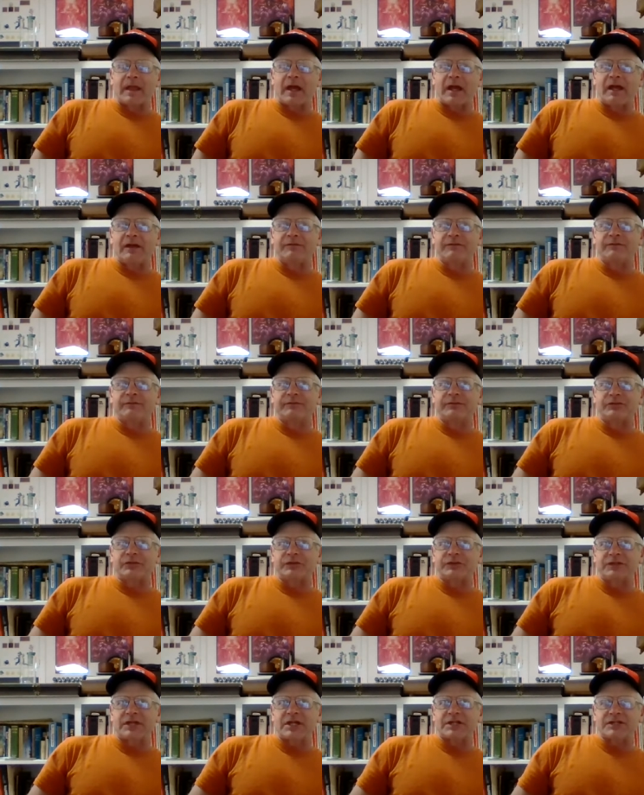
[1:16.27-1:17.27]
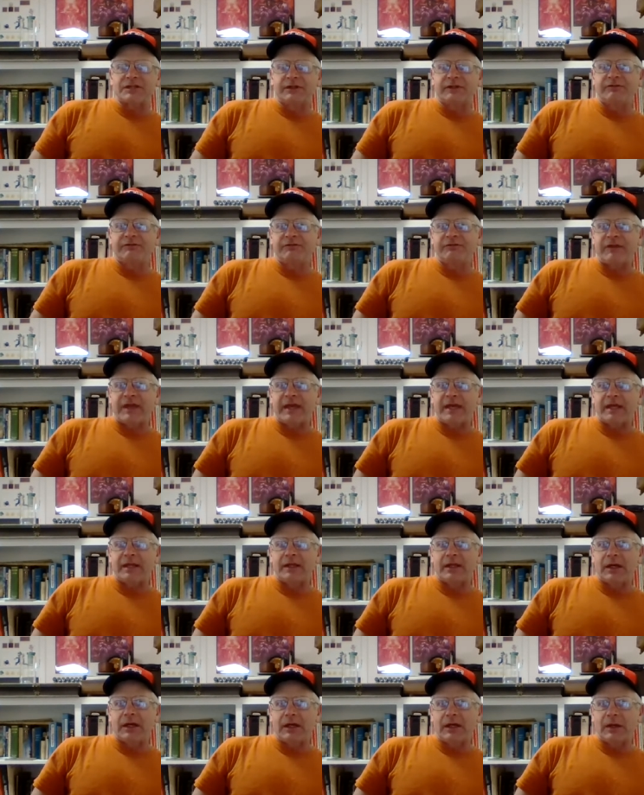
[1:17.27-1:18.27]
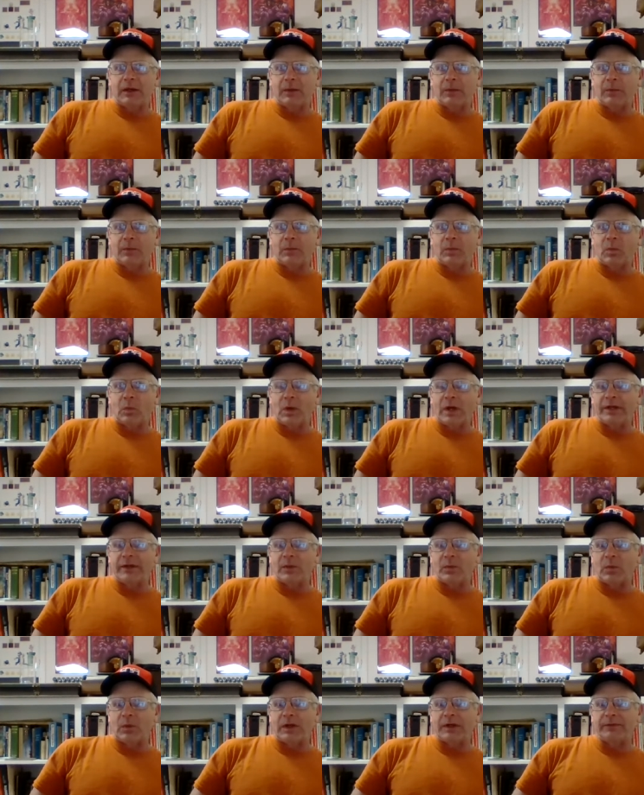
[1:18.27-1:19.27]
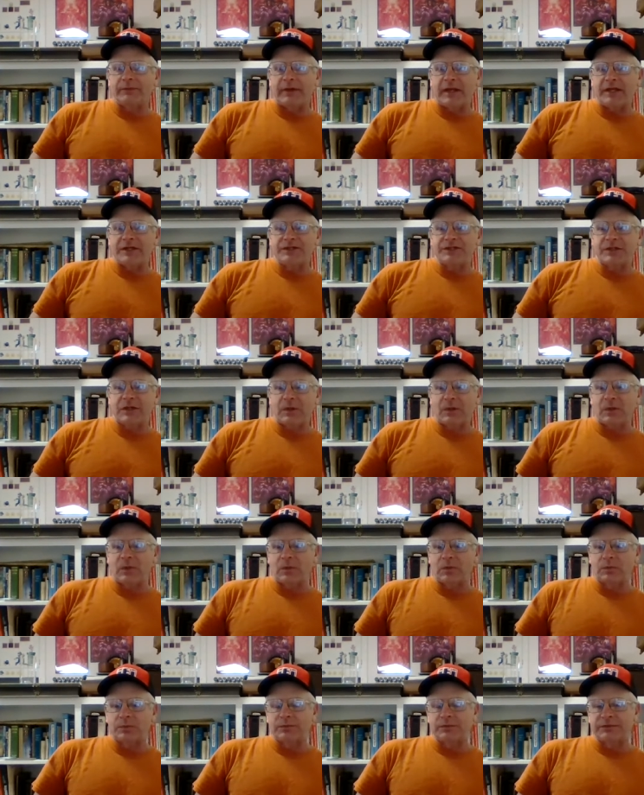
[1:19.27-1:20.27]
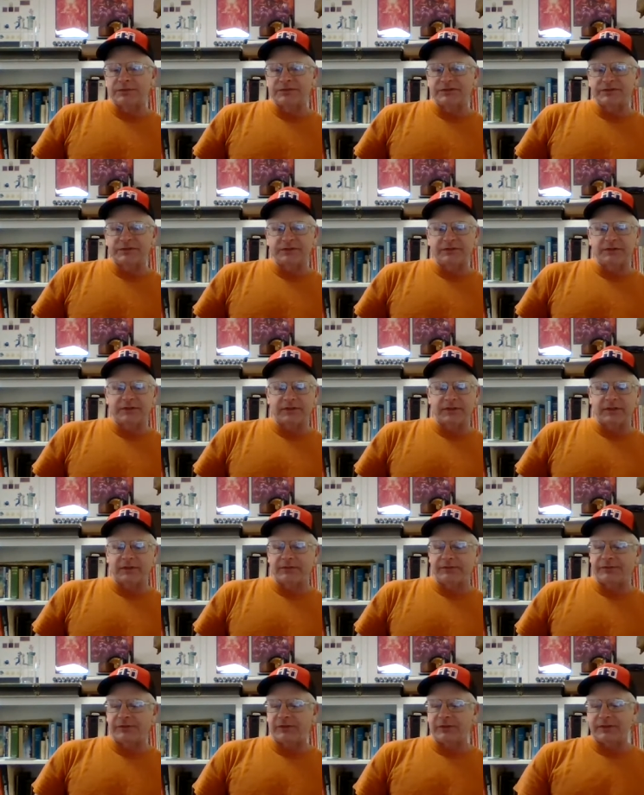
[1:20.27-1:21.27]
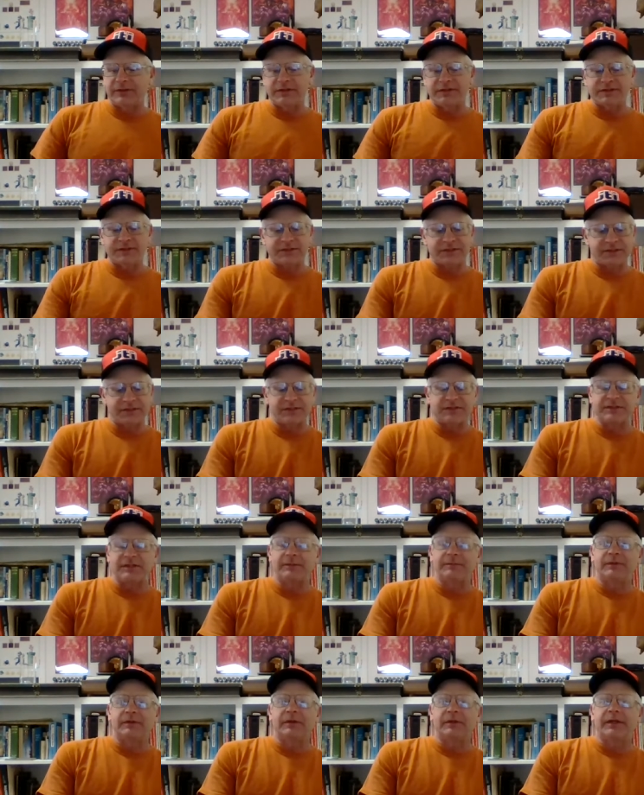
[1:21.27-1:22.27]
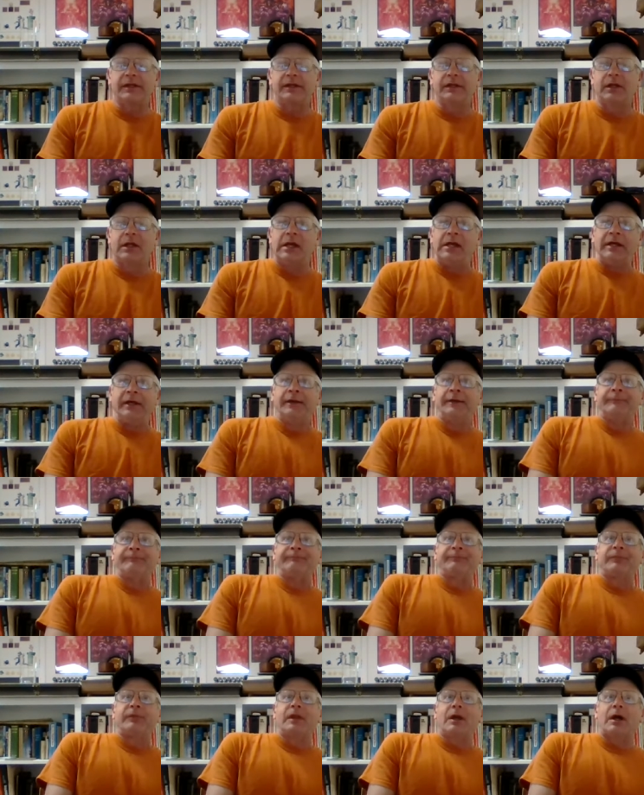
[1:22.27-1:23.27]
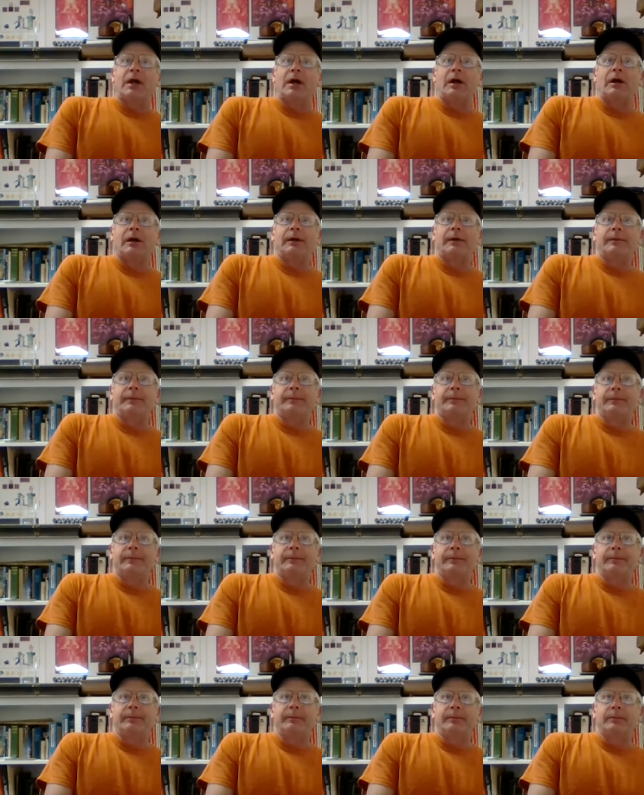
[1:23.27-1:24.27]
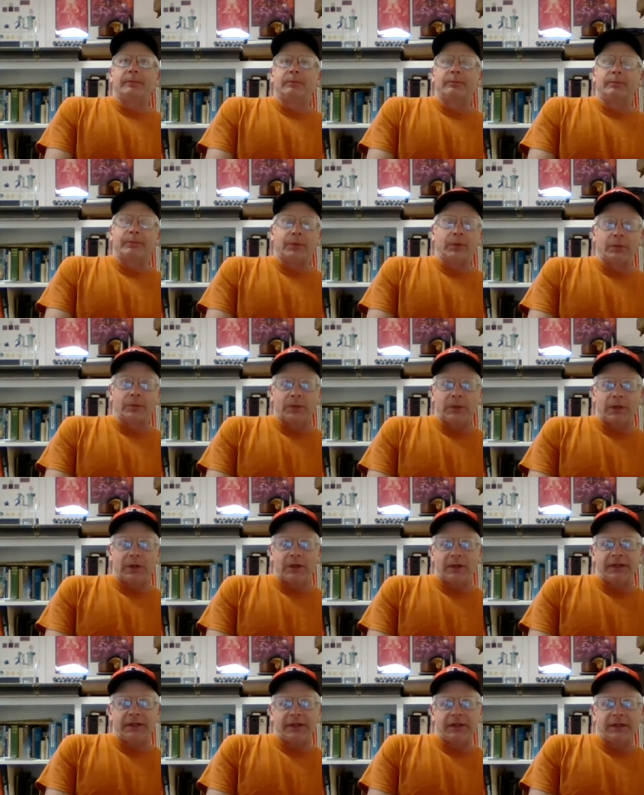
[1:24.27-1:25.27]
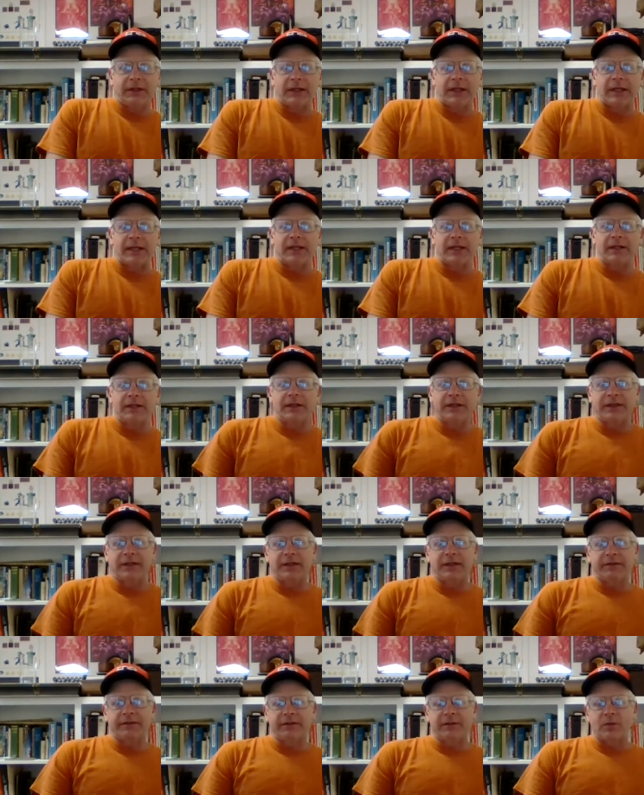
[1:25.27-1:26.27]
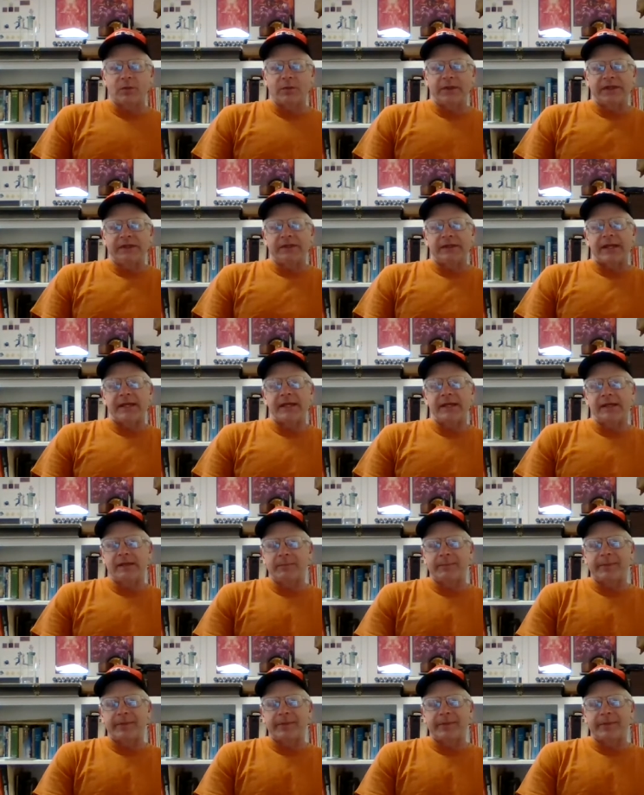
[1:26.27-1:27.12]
I've traditionally fed a one to one ratio. To the theory is, is to stimulate um, brood rearing and, and, get the queen laying.